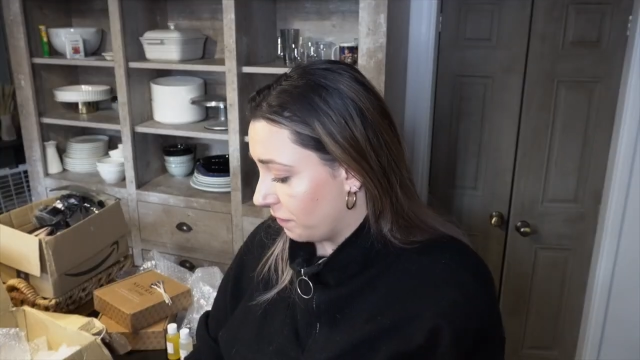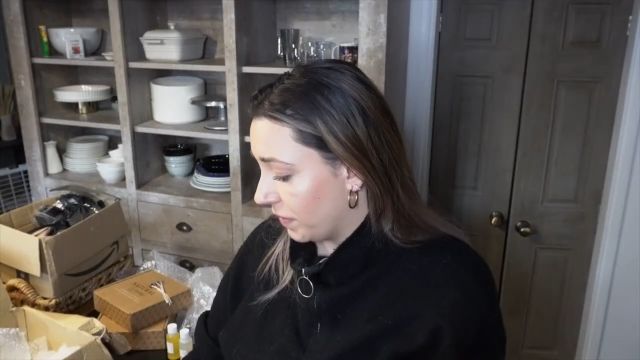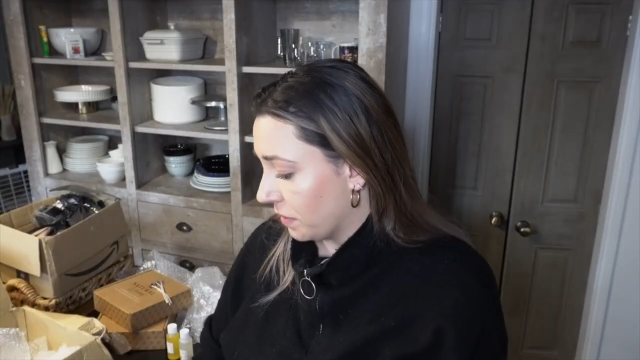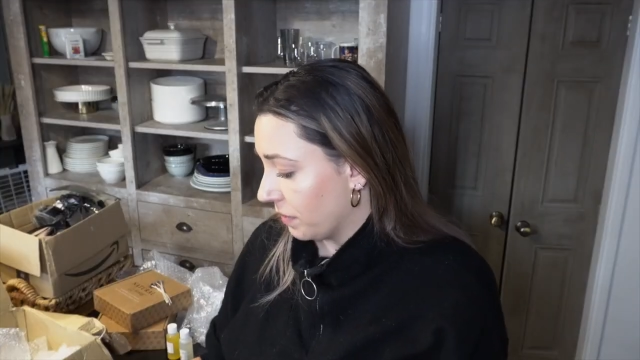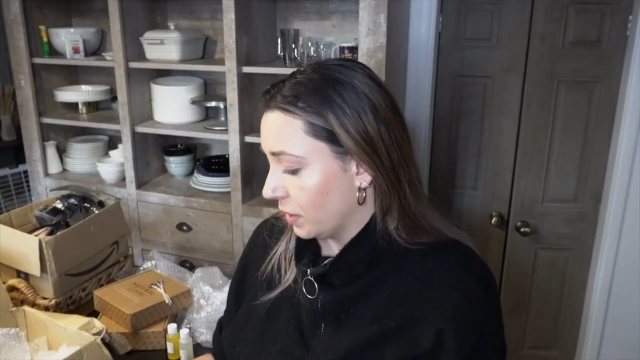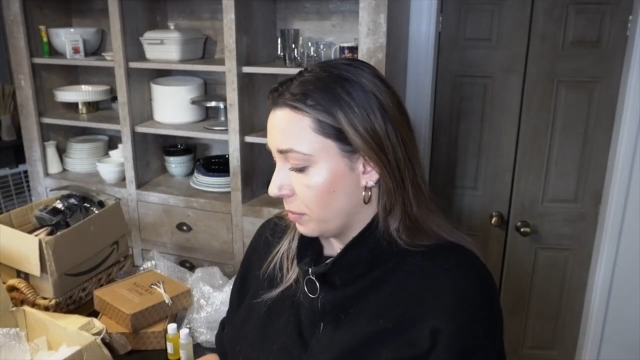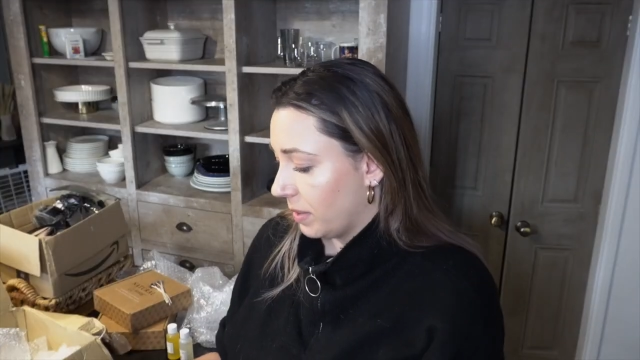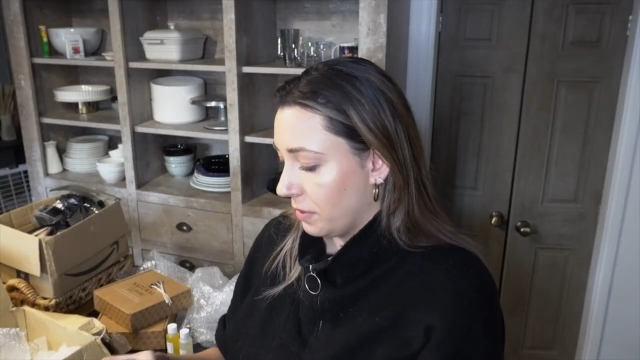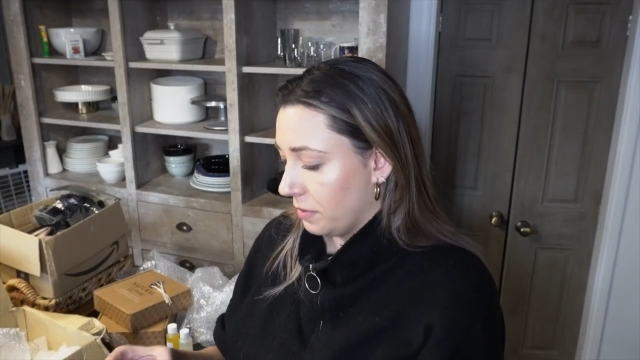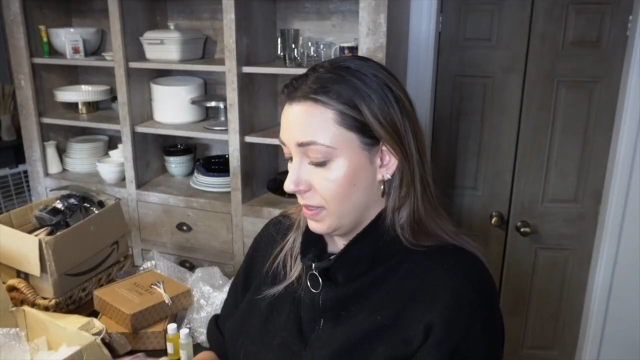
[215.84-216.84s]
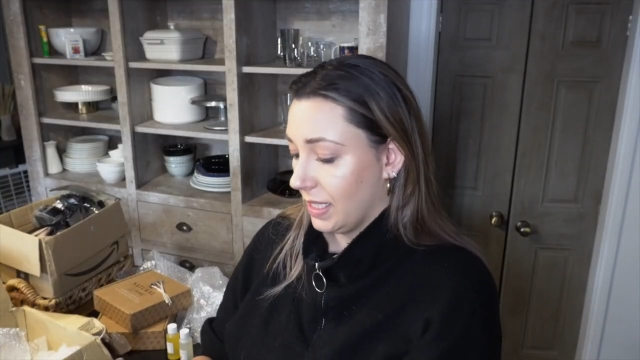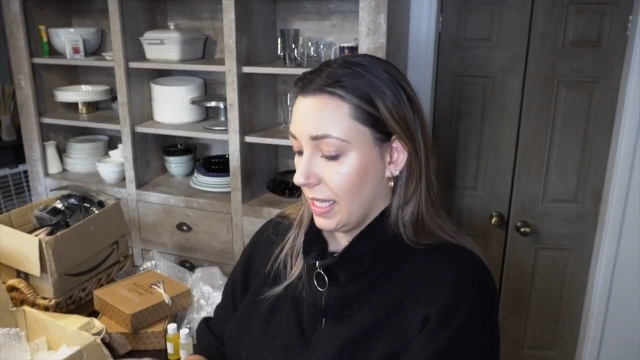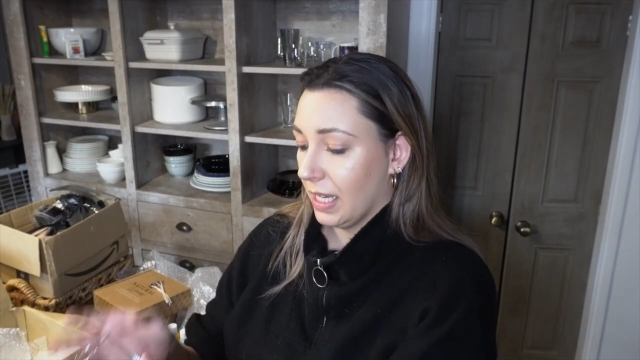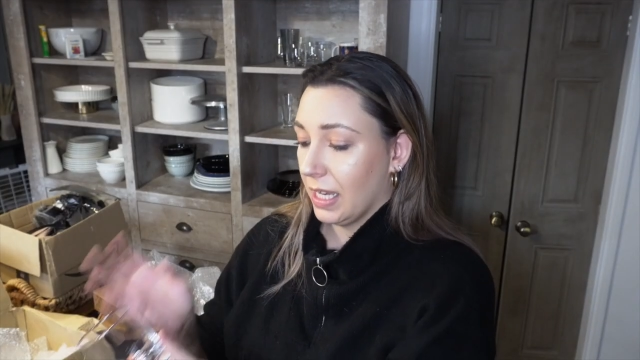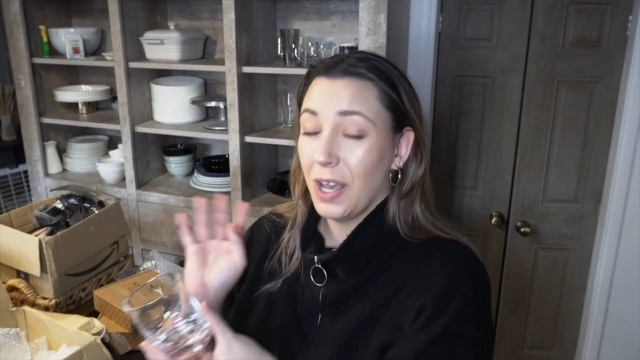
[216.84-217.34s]
we're going to be
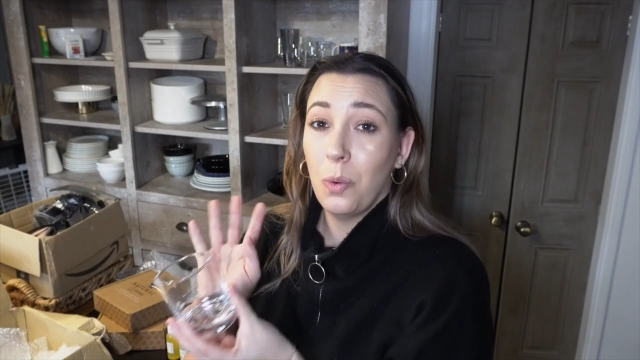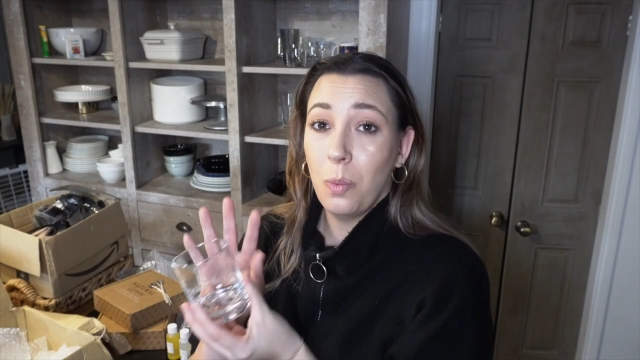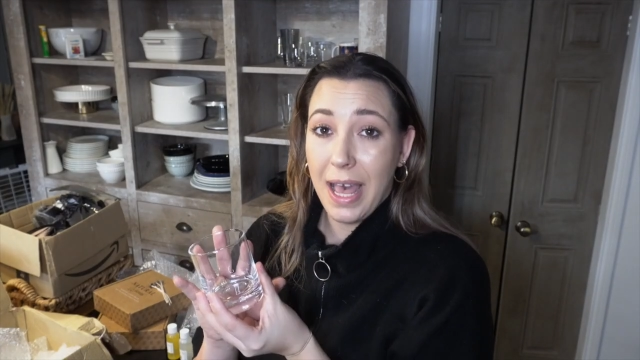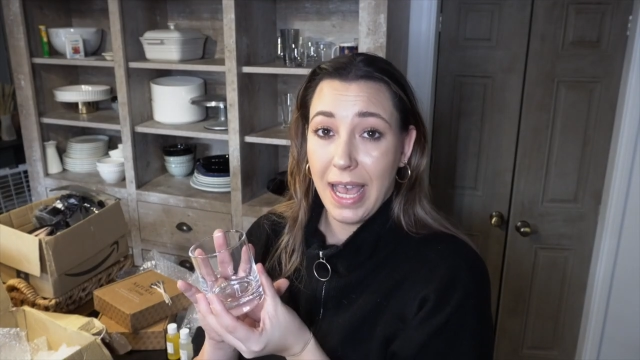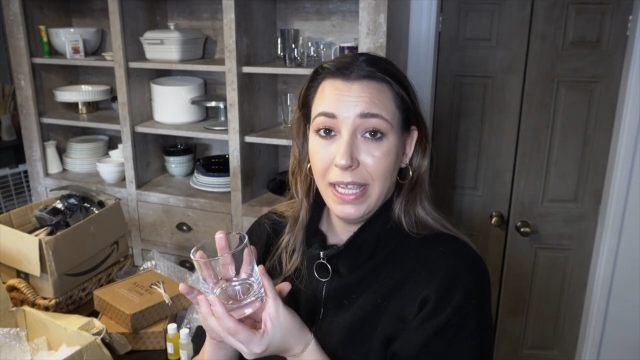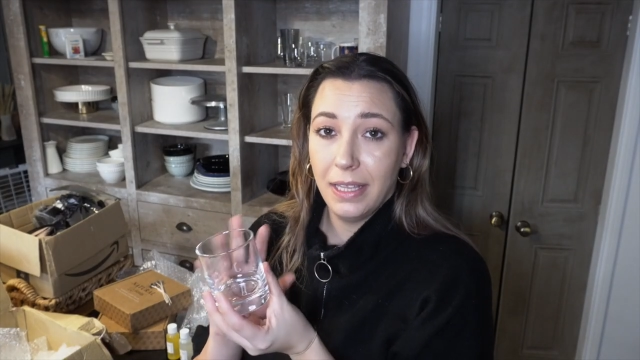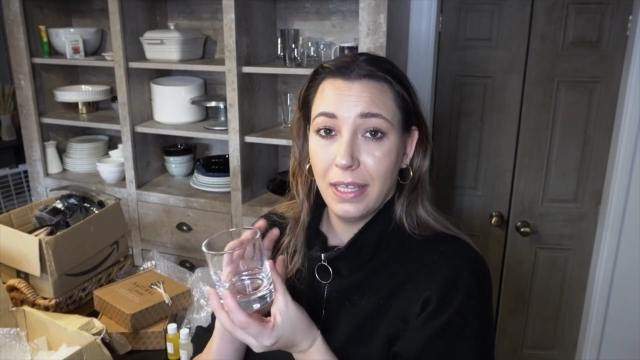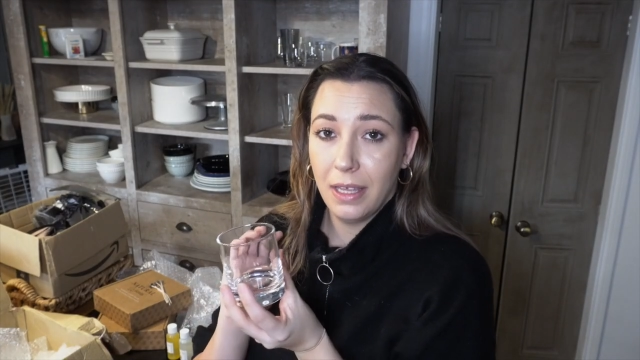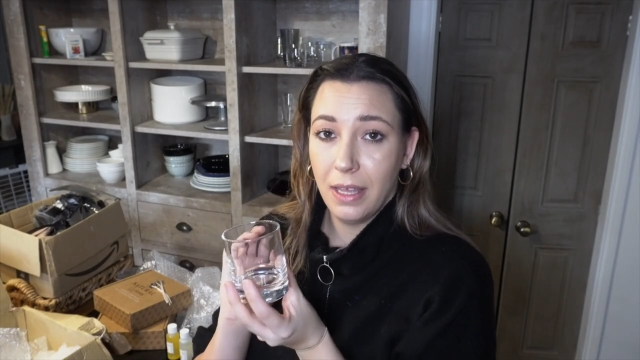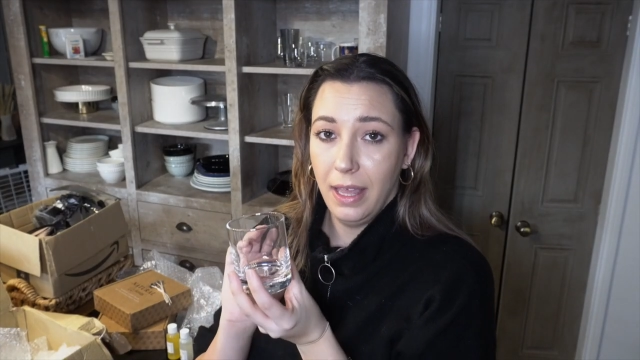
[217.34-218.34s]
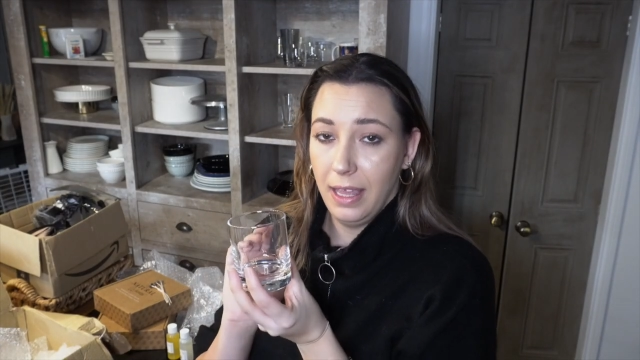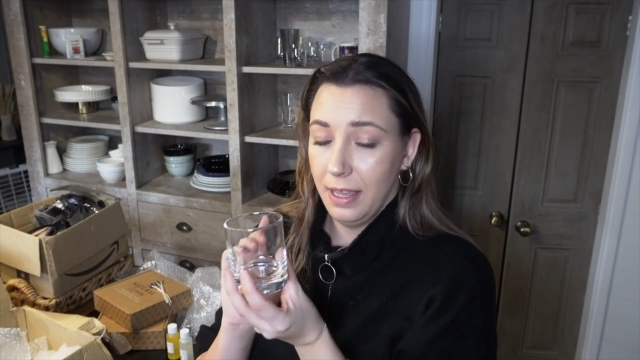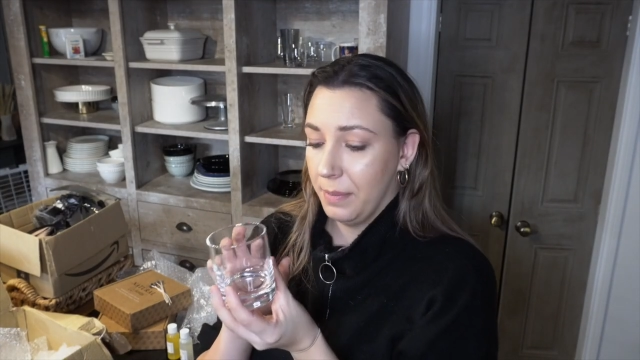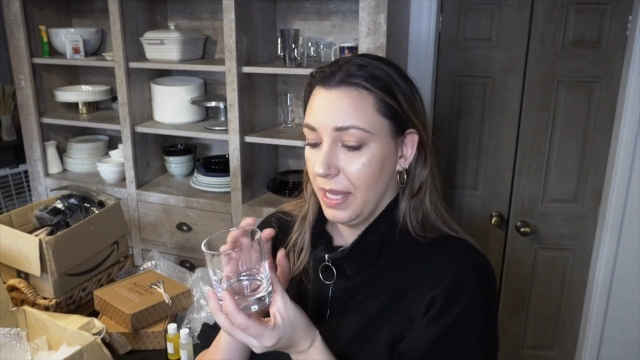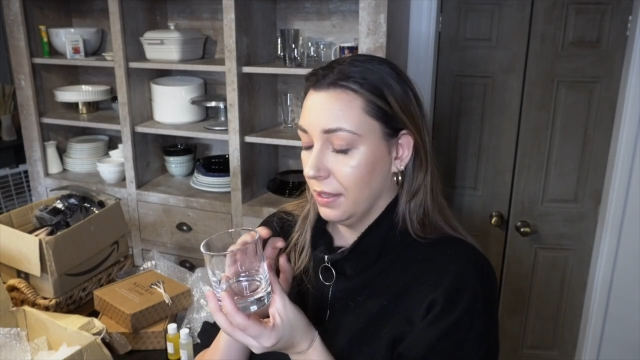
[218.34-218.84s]
using white
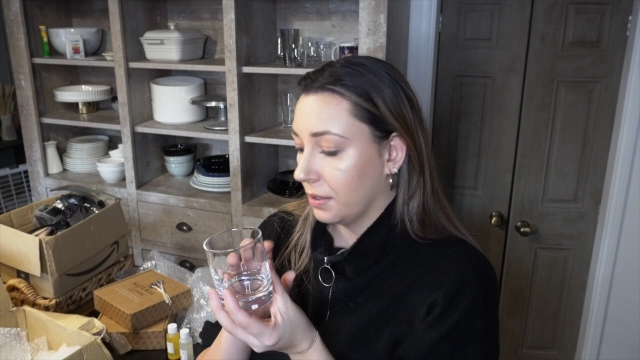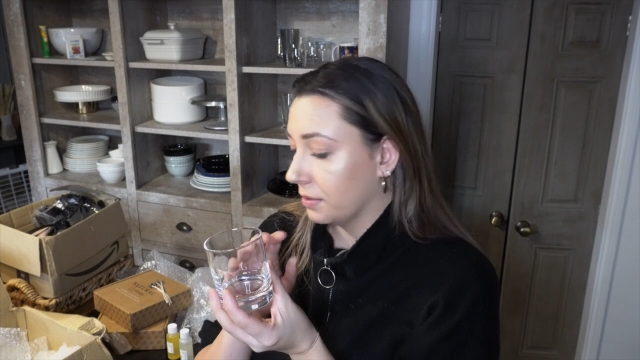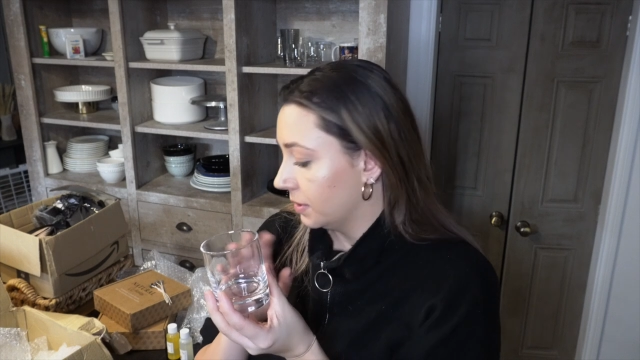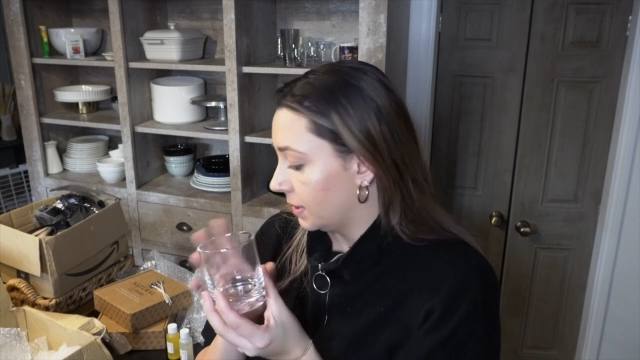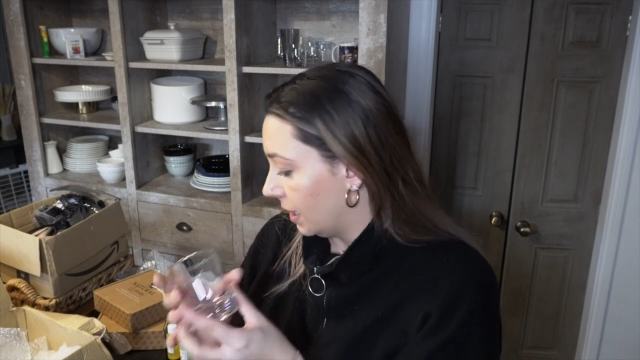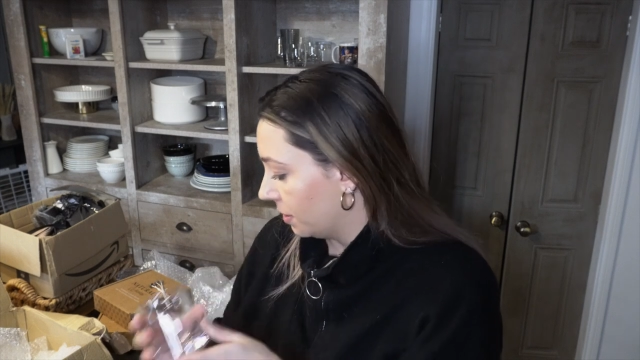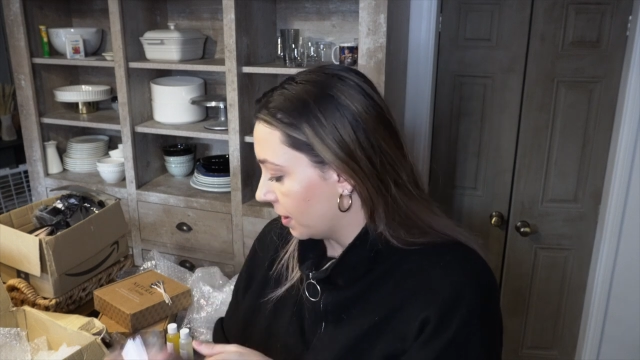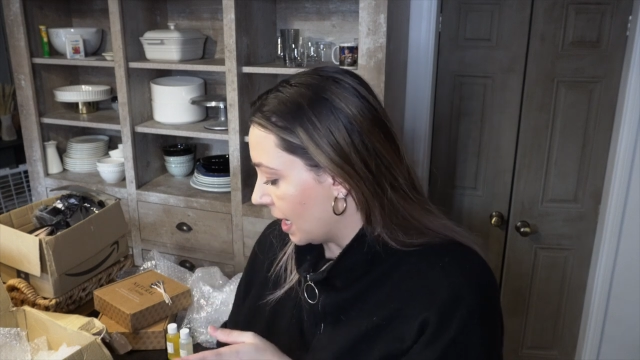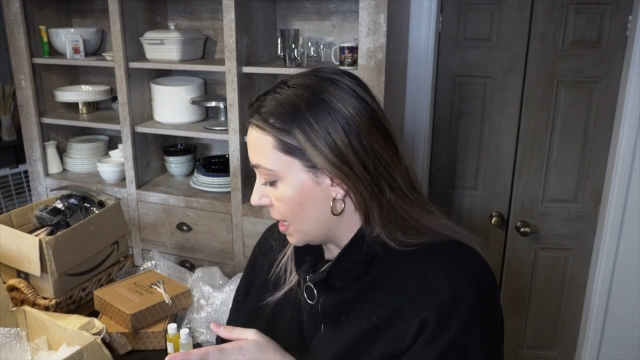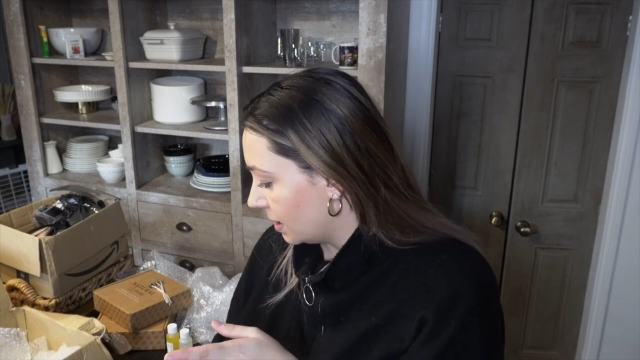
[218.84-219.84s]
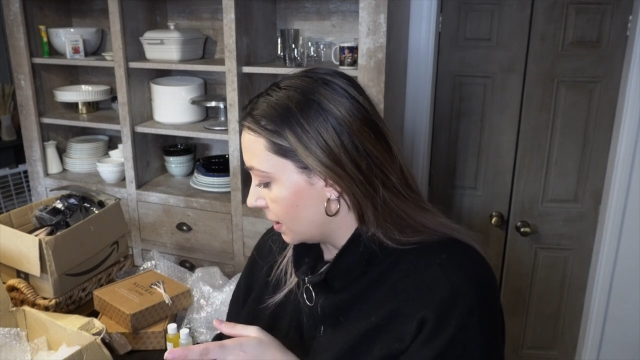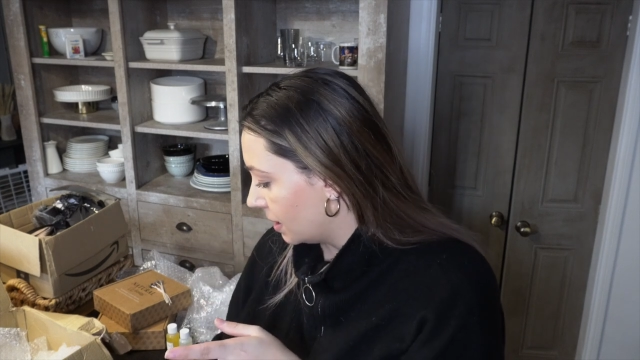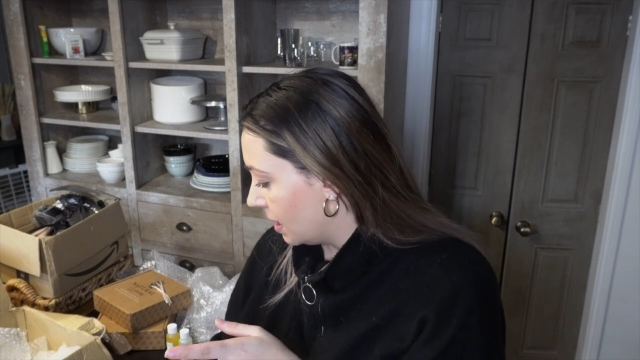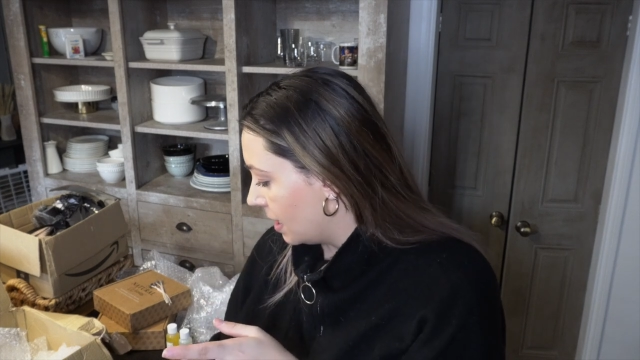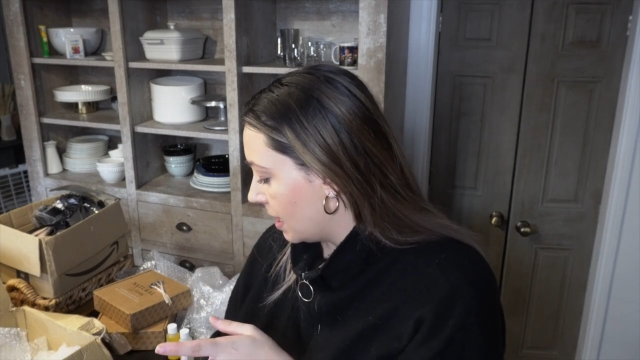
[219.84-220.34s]
in the container glass,